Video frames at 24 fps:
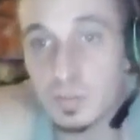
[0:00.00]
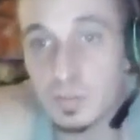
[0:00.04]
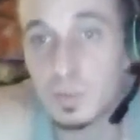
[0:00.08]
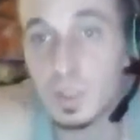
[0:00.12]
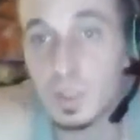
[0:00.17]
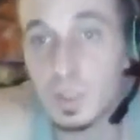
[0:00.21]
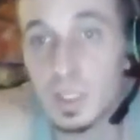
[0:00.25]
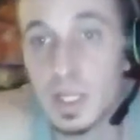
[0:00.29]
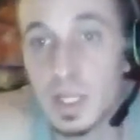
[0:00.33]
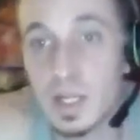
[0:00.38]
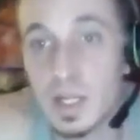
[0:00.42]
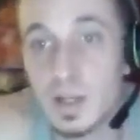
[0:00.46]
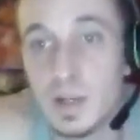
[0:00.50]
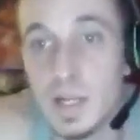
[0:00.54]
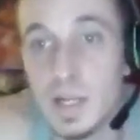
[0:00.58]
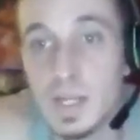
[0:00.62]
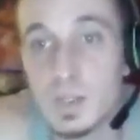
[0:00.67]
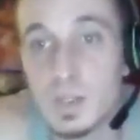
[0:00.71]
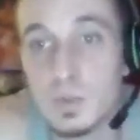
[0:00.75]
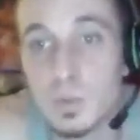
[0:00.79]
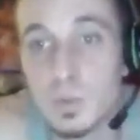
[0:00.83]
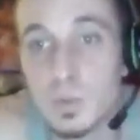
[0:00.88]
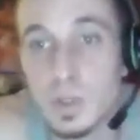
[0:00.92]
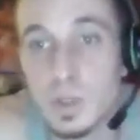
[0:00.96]
but let your
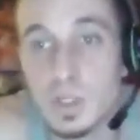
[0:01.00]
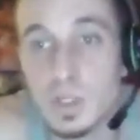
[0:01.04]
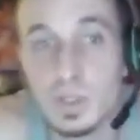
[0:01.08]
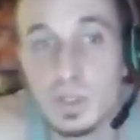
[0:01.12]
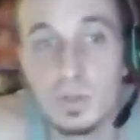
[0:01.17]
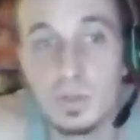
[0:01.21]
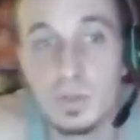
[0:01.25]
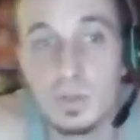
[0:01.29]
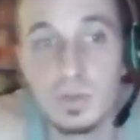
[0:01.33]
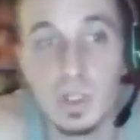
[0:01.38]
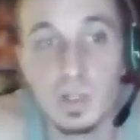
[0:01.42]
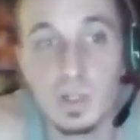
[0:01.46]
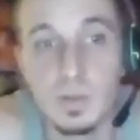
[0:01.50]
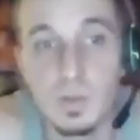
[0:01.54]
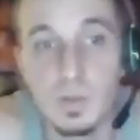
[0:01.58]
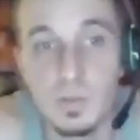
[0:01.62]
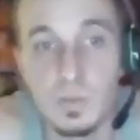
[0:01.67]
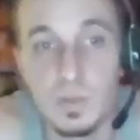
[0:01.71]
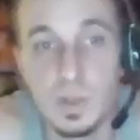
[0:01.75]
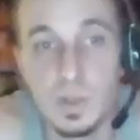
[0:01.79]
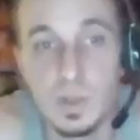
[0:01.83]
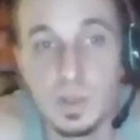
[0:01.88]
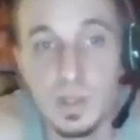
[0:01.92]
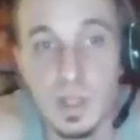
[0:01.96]
eyes watch over your
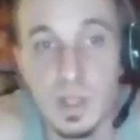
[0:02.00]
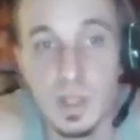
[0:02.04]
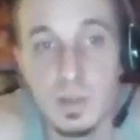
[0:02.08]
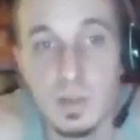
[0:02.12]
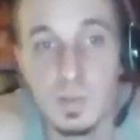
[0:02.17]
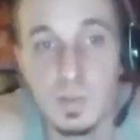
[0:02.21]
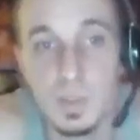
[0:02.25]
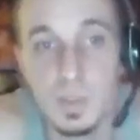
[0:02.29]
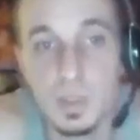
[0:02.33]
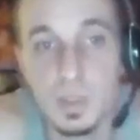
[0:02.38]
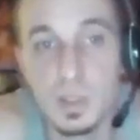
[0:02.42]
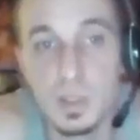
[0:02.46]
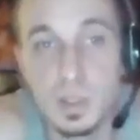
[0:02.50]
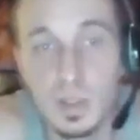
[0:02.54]
footsteps,